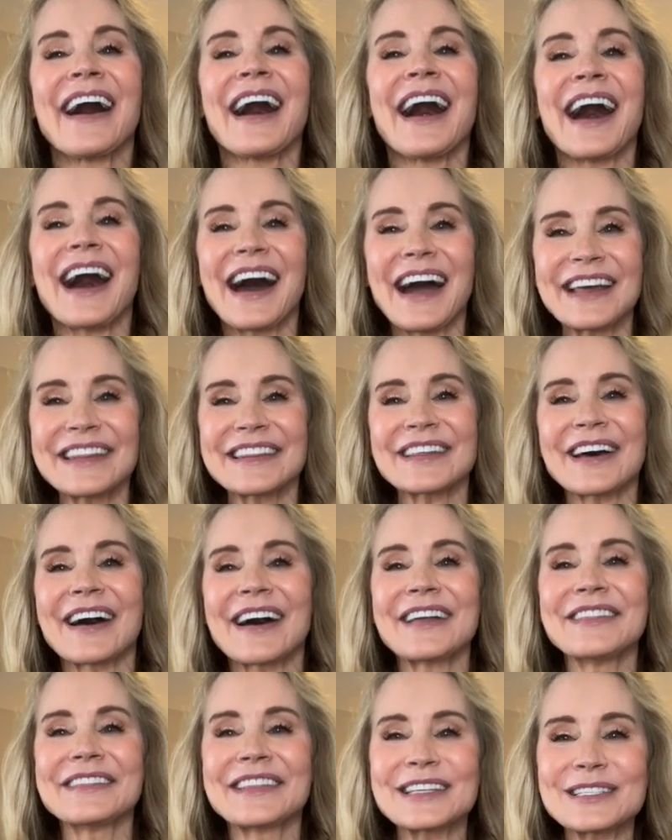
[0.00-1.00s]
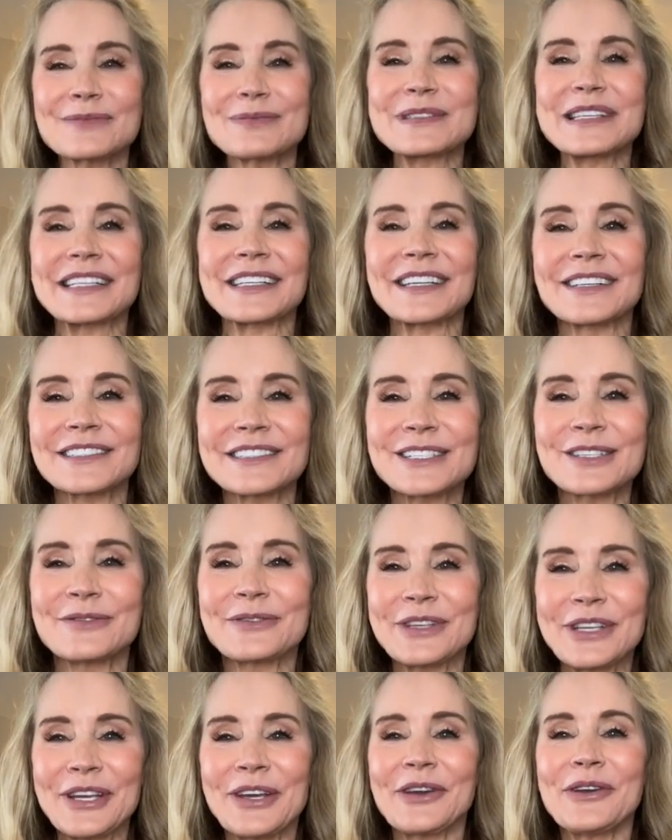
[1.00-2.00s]
I thought this was a little too
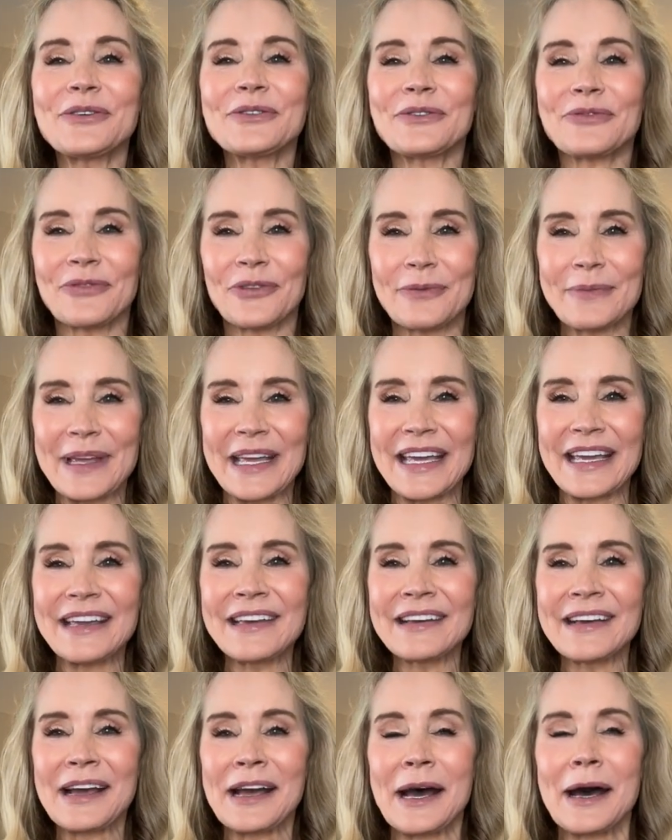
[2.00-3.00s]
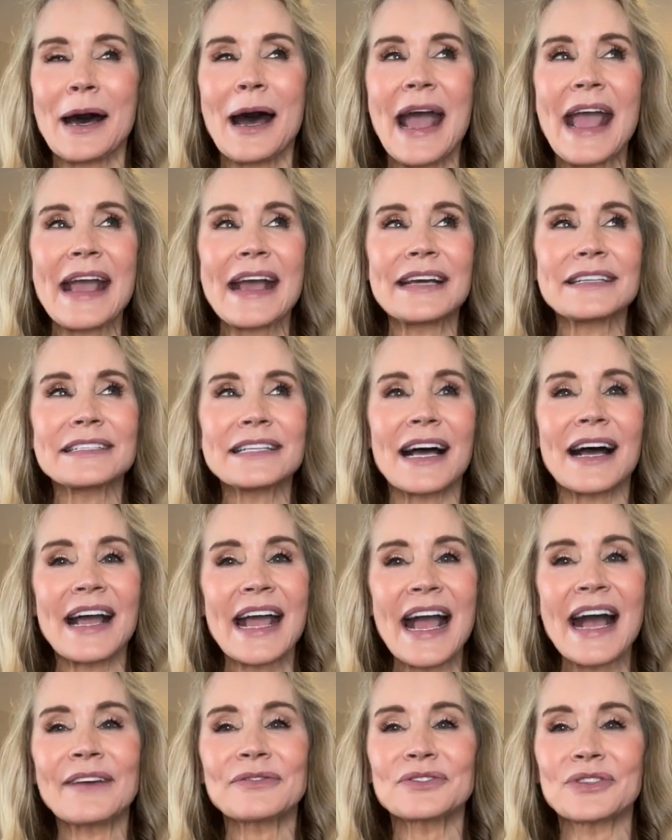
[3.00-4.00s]
cute for me, and I
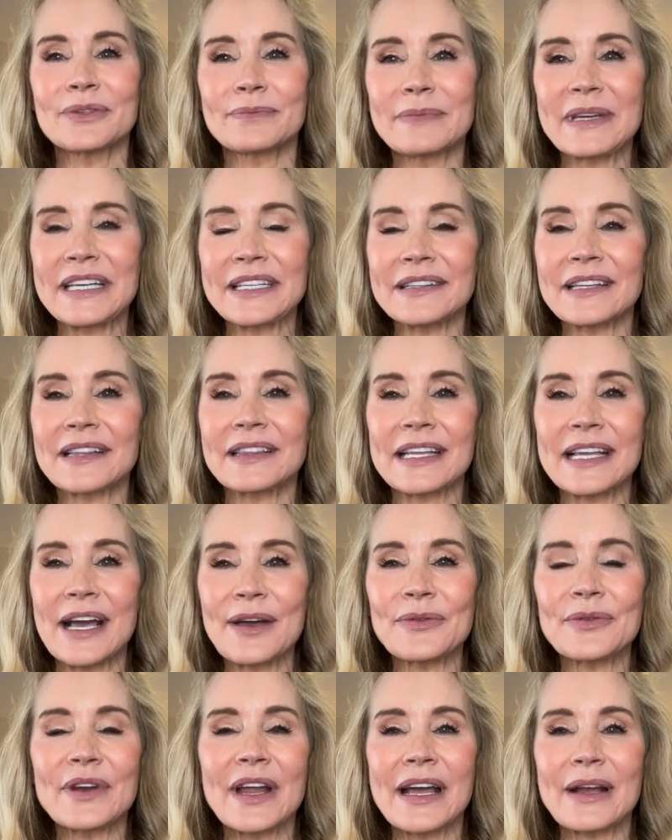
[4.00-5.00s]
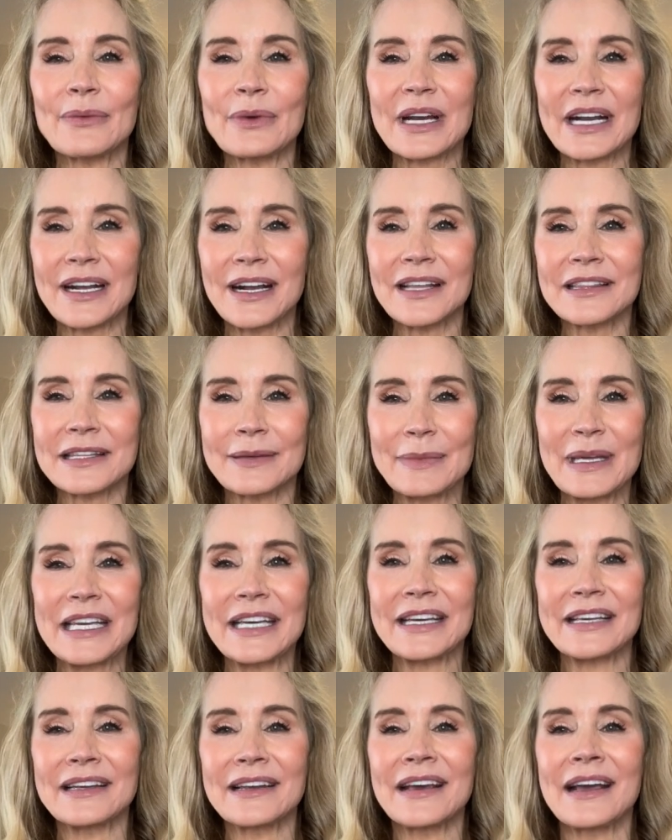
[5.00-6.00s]
have to admit that the other night when I got them
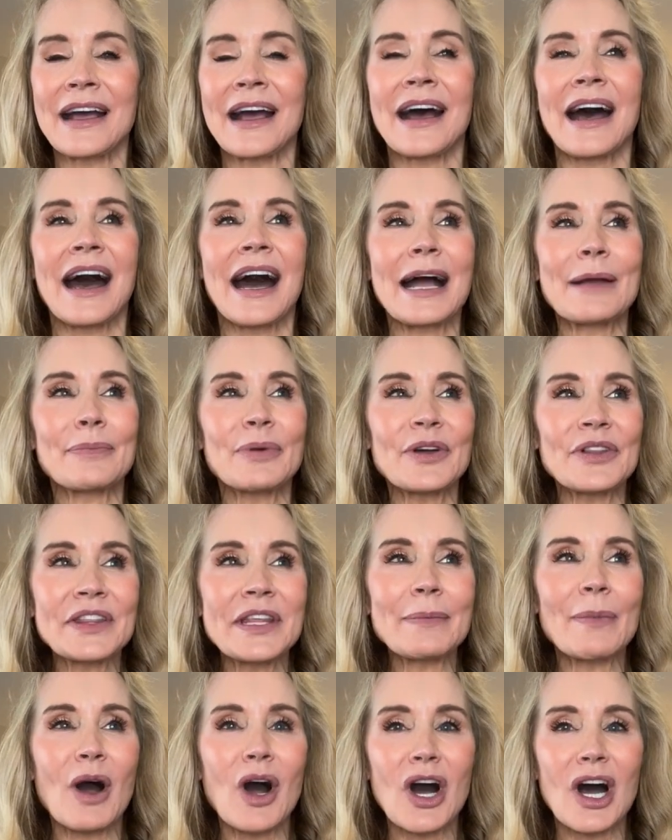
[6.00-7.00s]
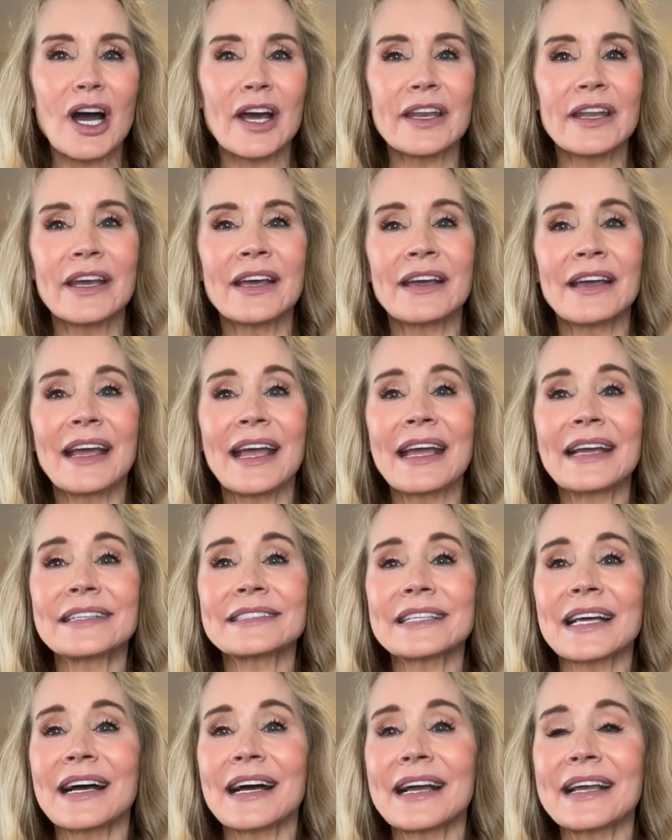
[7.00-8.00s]
in, I put them on
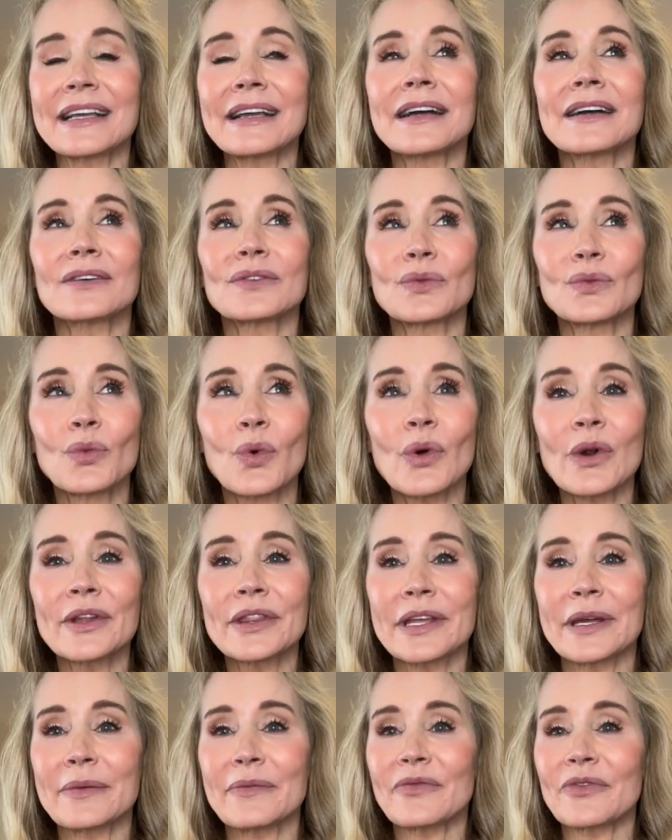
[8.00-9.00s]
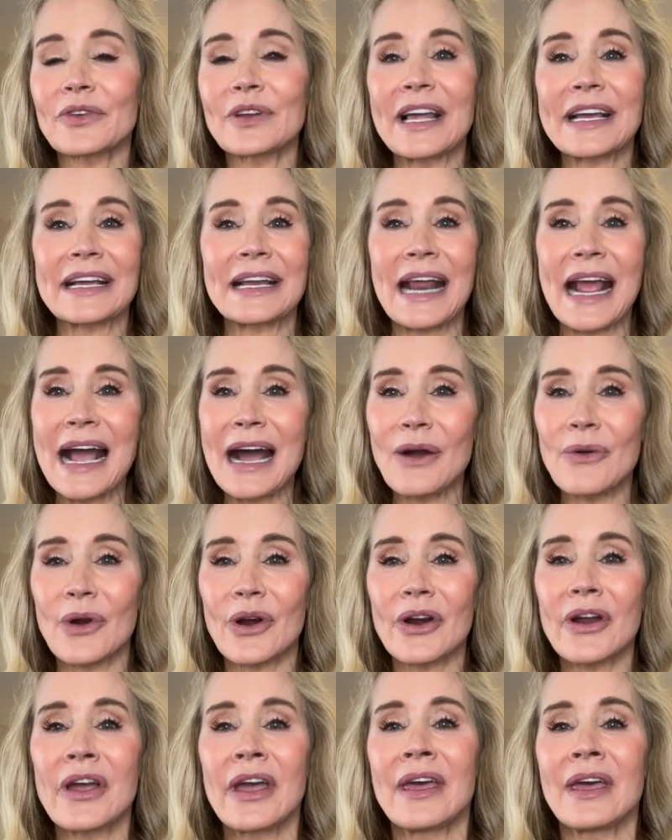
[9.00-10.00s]
and I wore them for like an
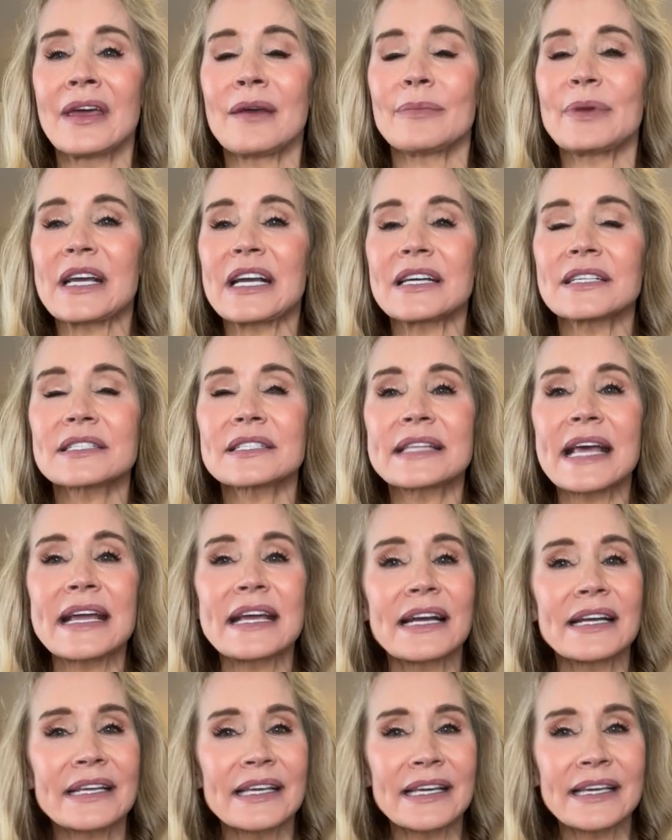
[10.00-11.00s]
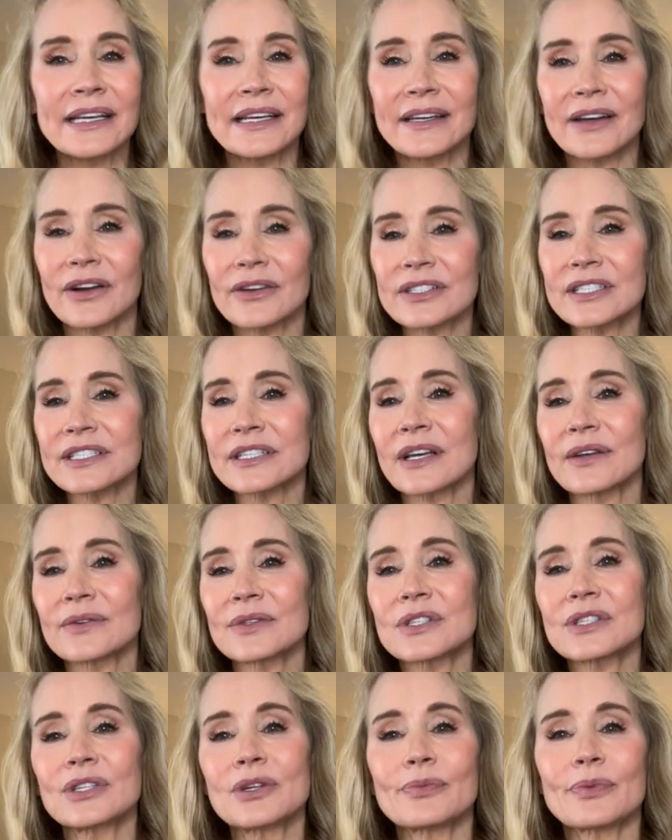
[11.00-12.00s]
hour because they again are so
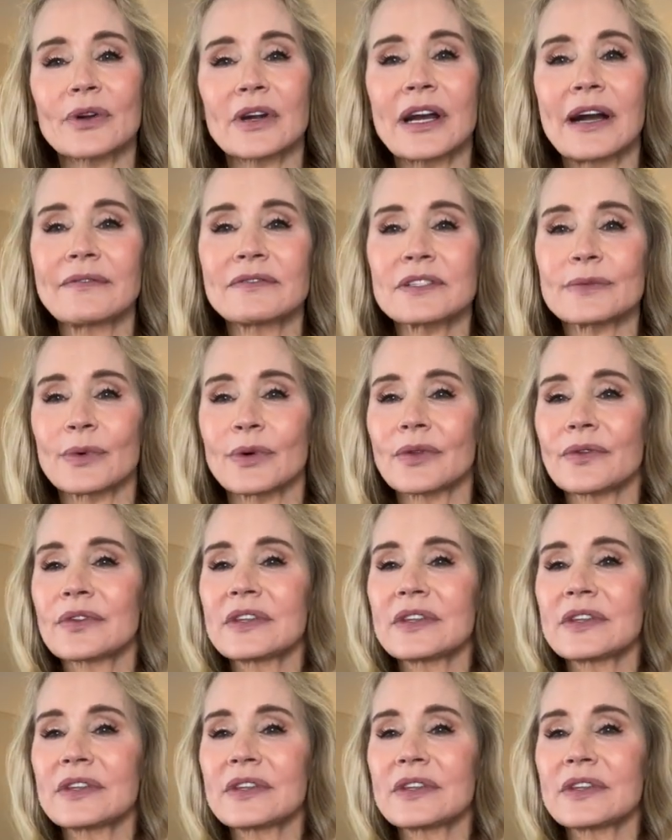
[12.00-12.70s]
super comfortable.